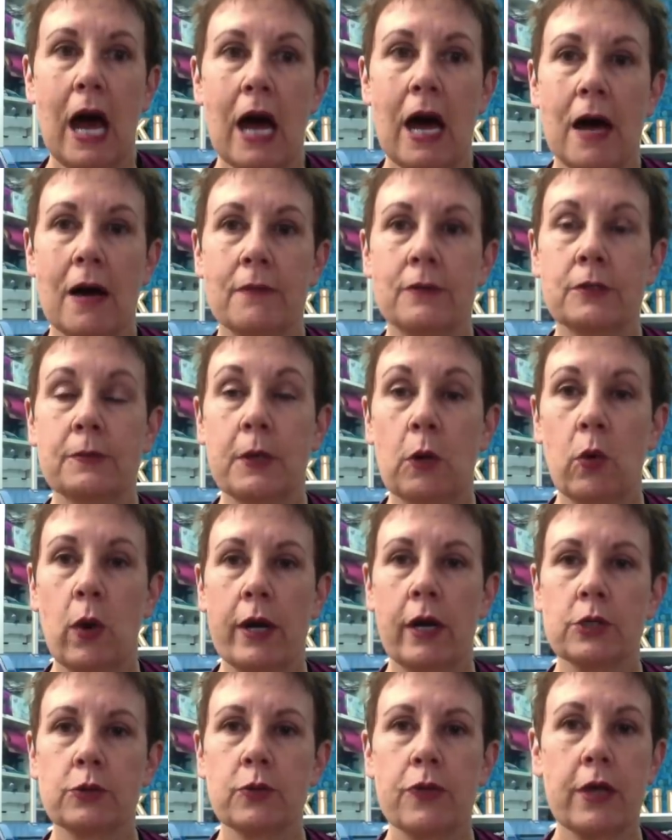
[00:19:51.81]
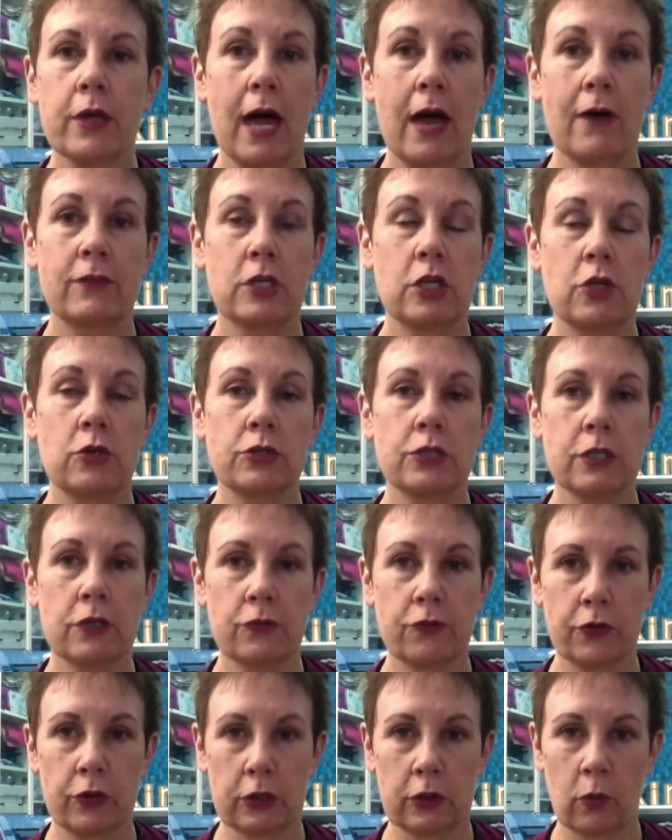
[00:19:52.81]
um, to be quite honest with you, I haven't used
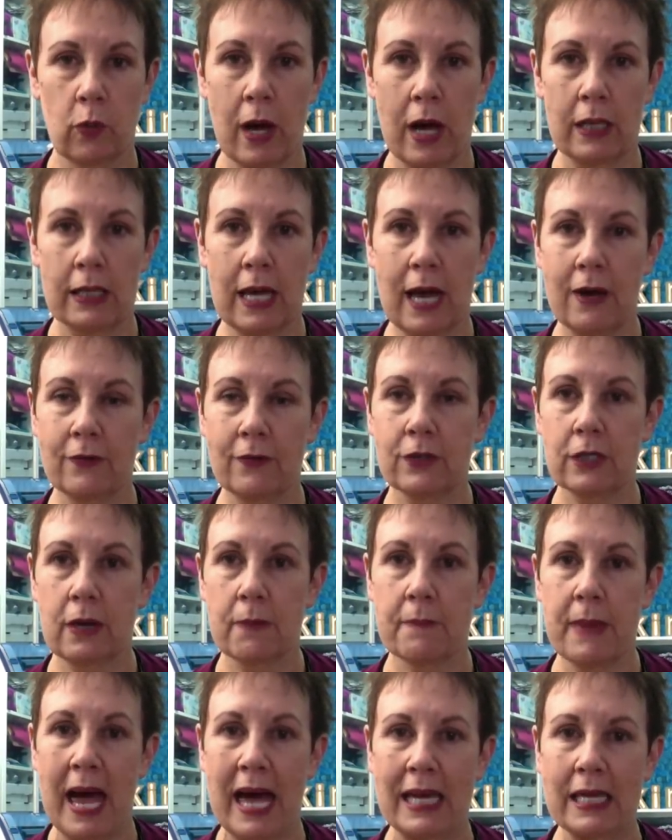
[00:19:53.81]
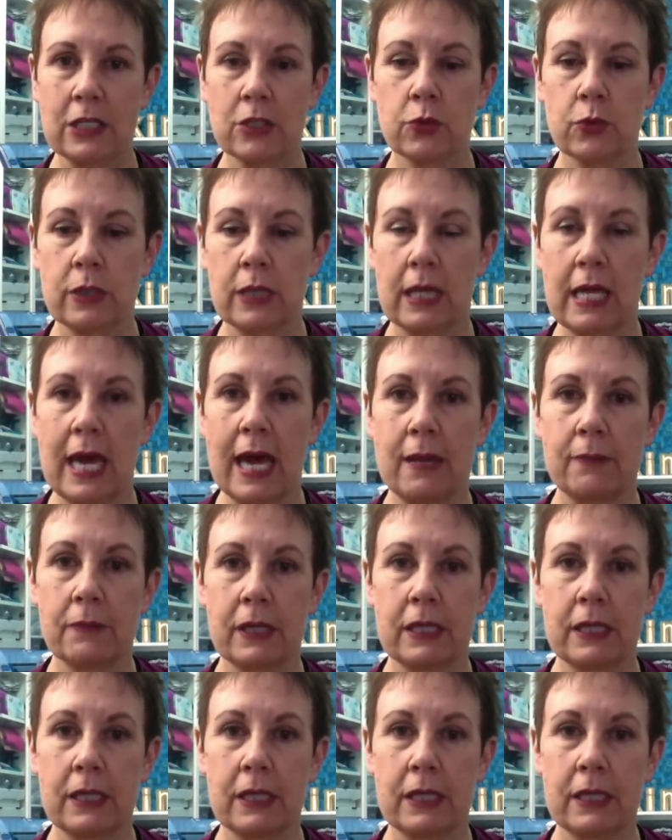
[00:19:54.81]
it for a little while, and I have to get back into it again.